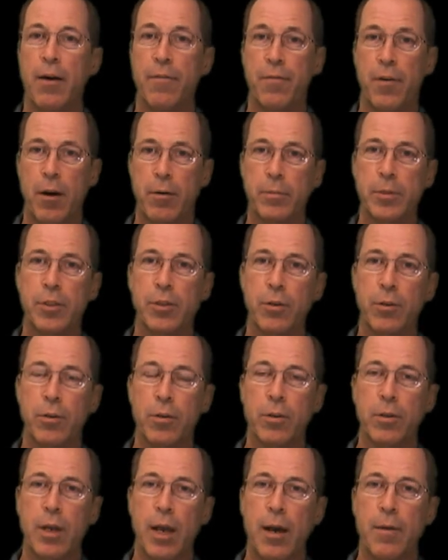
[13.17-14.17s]

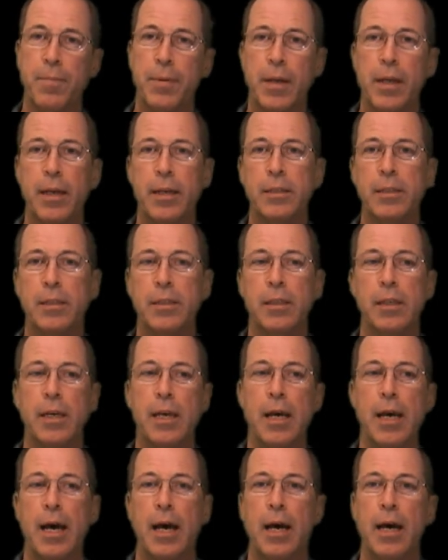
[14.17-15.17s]
pharmaceutical companies,
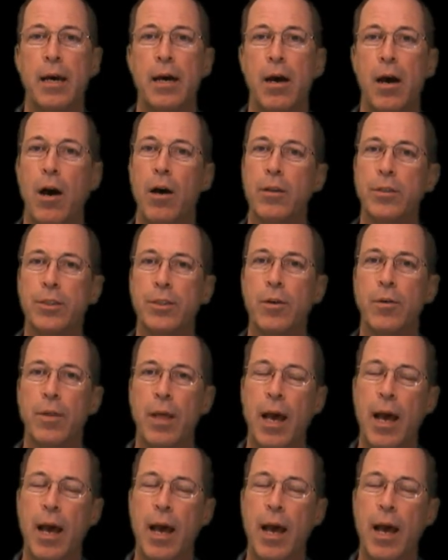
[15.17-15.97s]
also